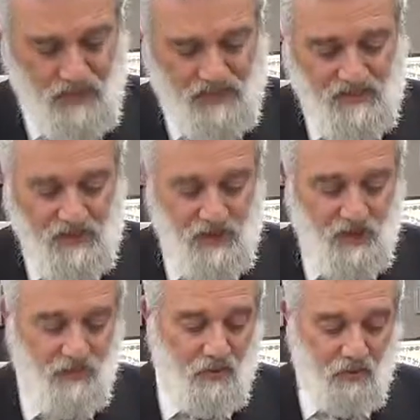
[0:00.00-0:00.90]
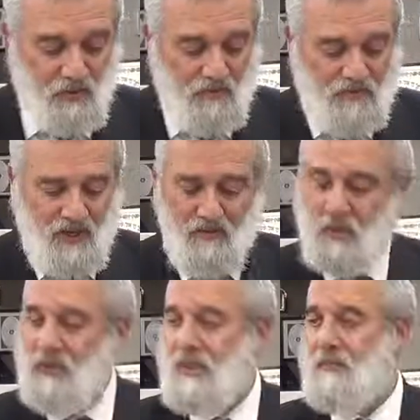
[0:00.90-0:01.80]
Atzat Hashem Le'olam
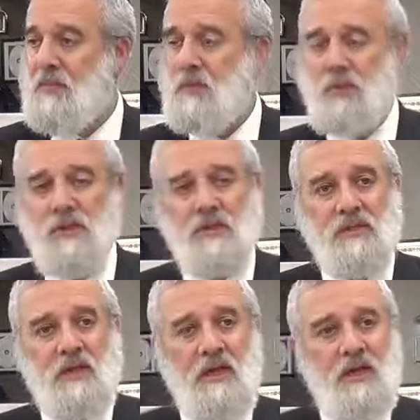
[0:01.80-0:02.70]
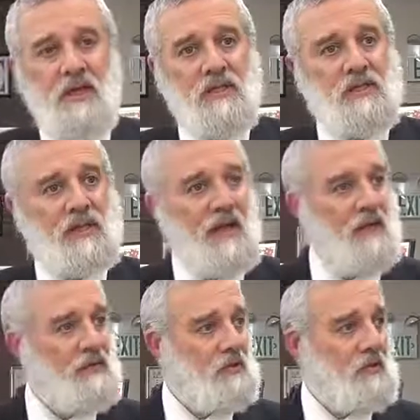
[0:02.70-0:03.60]
Ta'amod, as the Pasuk says. It is the
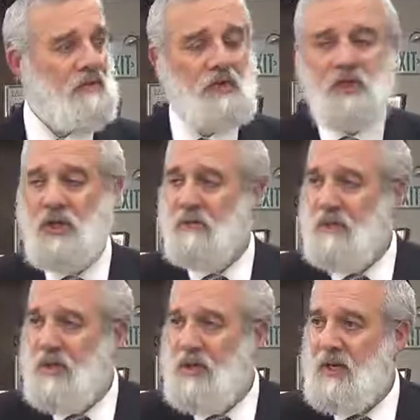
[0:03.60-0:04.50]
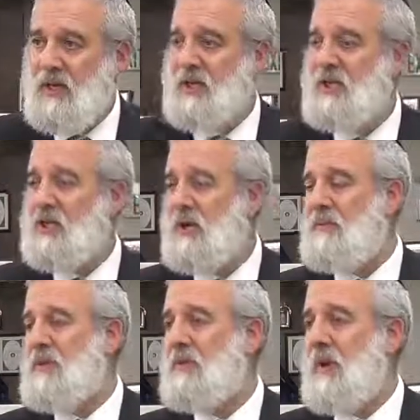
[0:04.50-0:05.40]
counsel of Hashem. It is
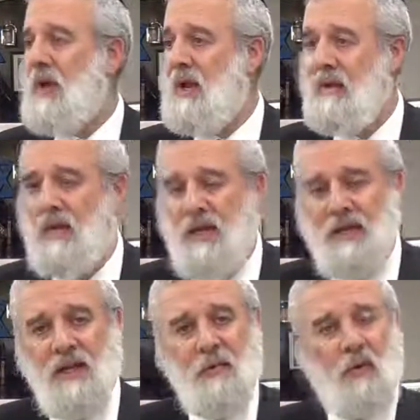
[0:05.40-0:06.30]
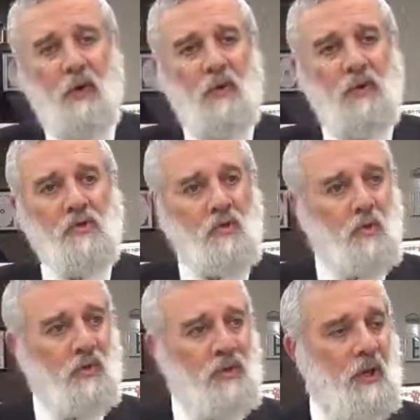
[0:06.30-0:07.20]
Hashem's plan that will always
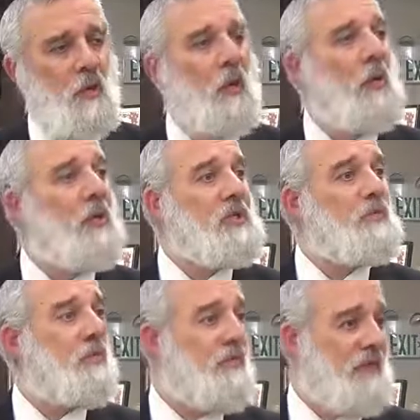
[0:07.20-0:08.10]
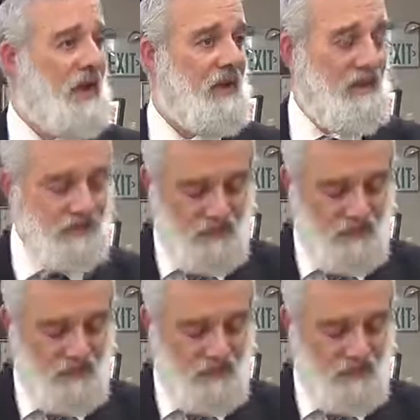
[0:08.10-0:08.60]
rule, that it will always prevail.